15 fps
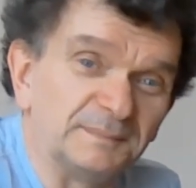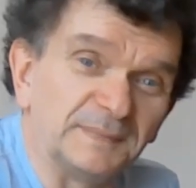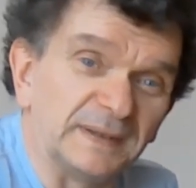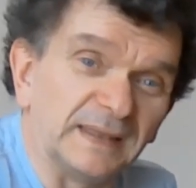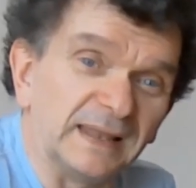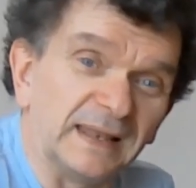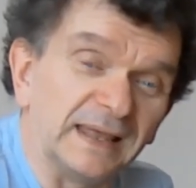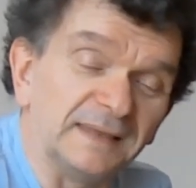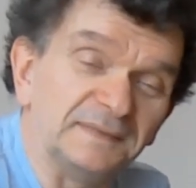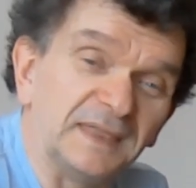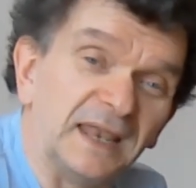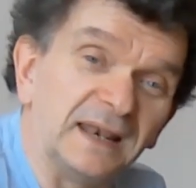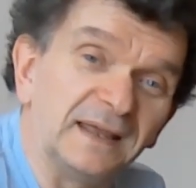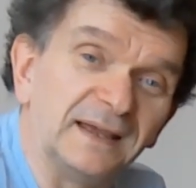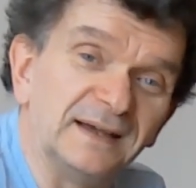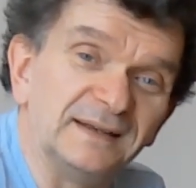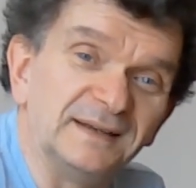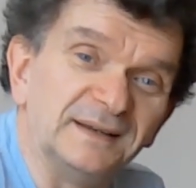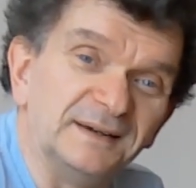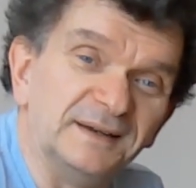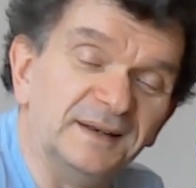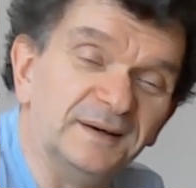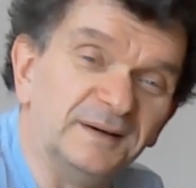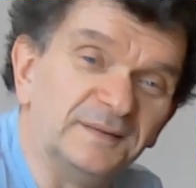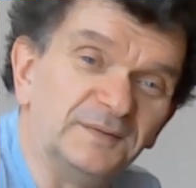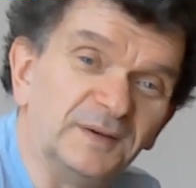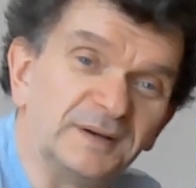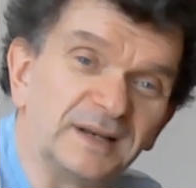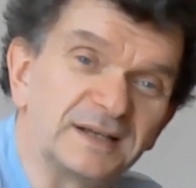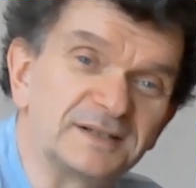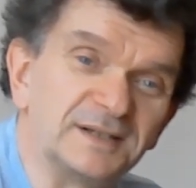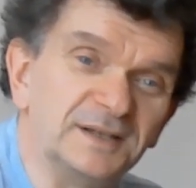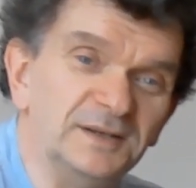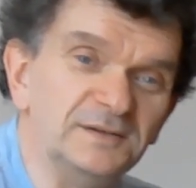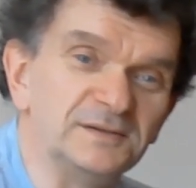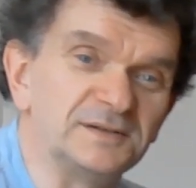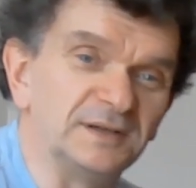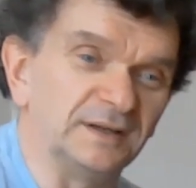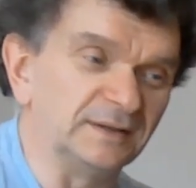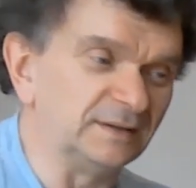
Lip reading: But then again, I've not actually used it